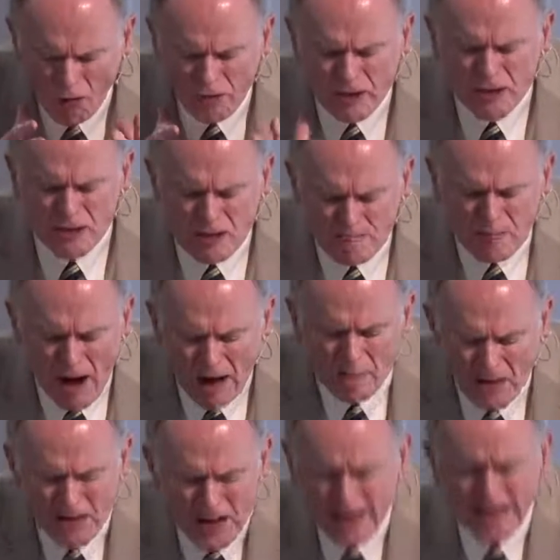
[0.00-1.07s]
these
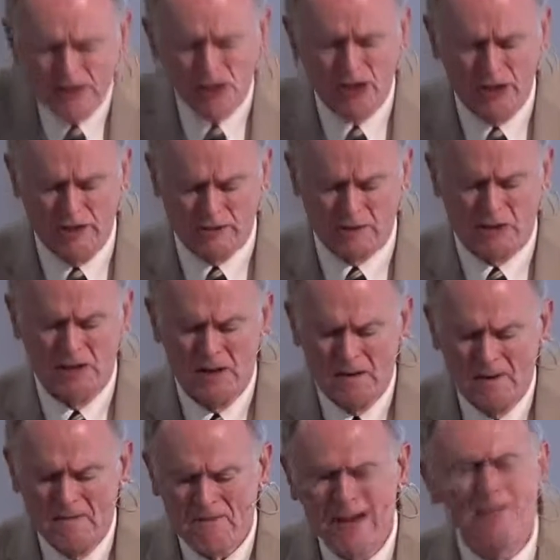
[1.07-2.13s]
abominations.
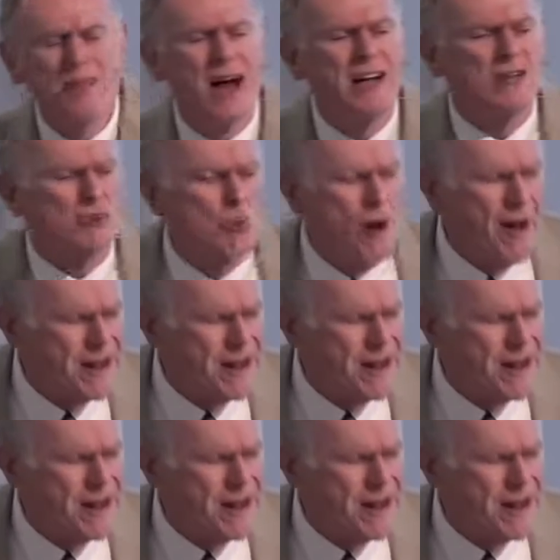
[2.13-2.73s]
And that's why